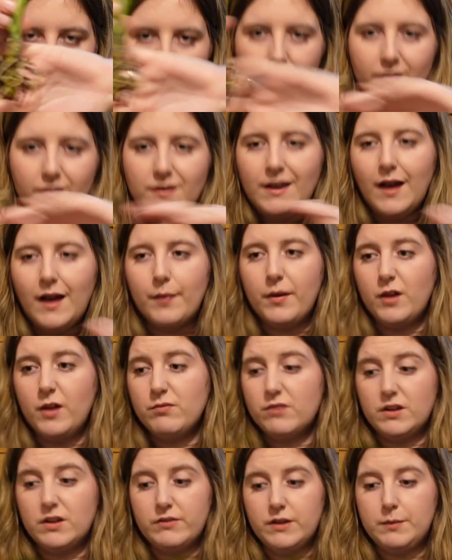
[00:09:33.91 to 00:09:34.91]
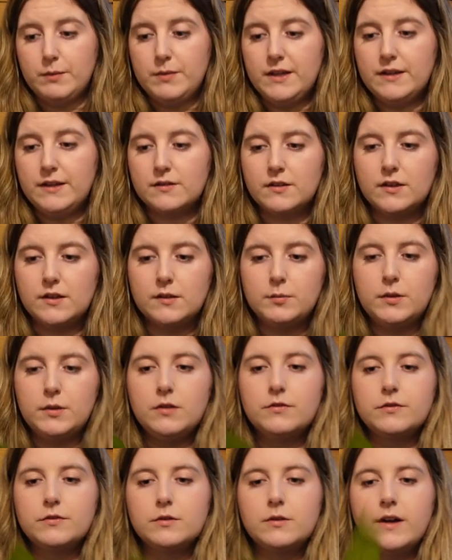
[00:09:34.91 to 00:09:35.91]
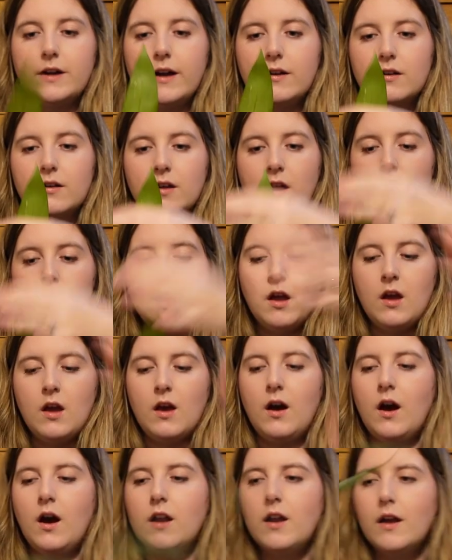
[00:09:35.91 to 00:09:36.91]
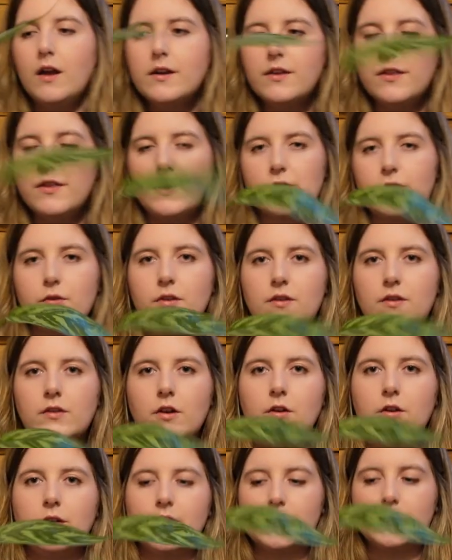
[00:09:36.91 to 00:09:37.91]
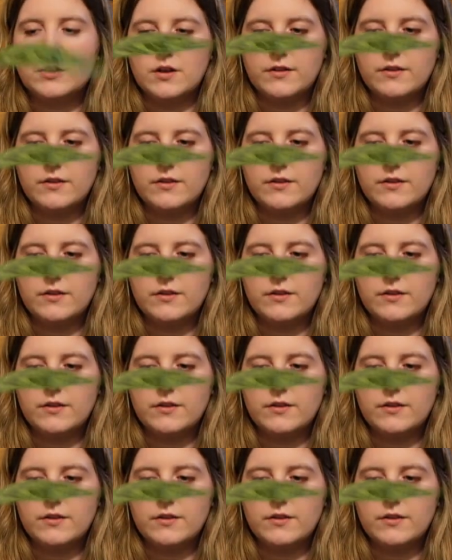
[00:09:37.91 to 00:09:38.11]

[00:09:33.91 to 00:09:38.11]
Yeah, I'm really pleased. I think it's beautiful, and I like this on its own actually.